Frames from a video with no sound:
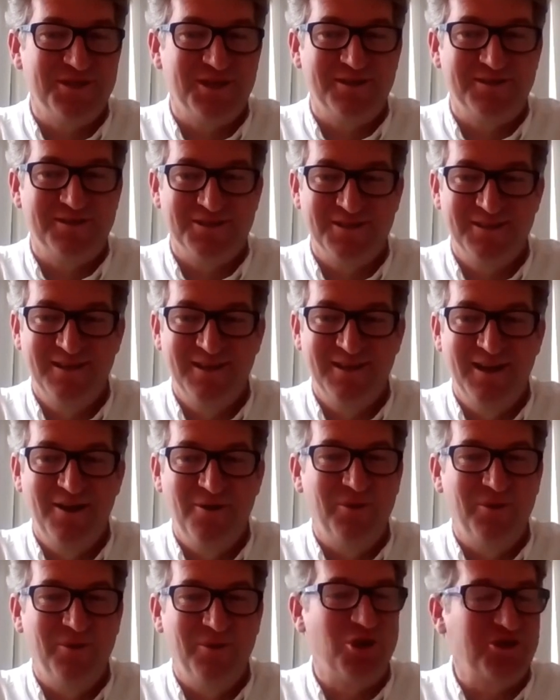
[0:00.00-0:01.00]
and
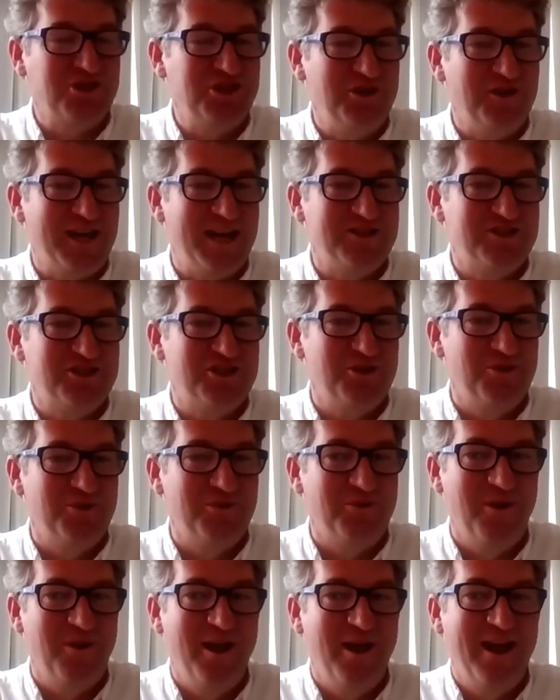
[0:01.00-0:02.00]
we'll talk to you again
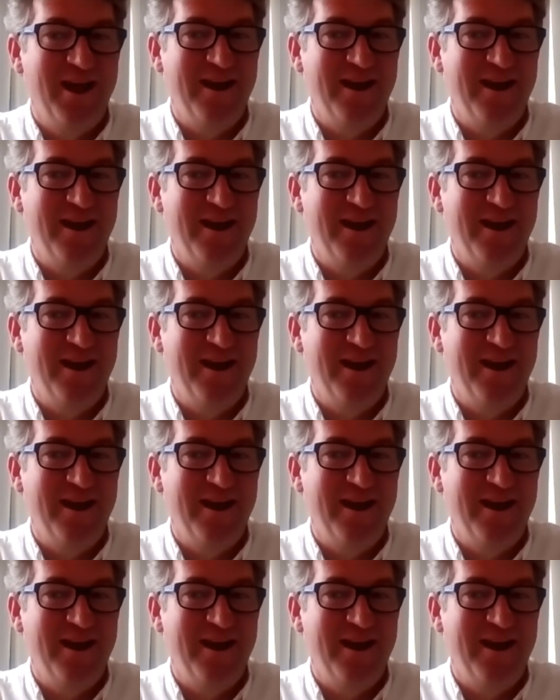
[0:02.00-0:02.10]
soon.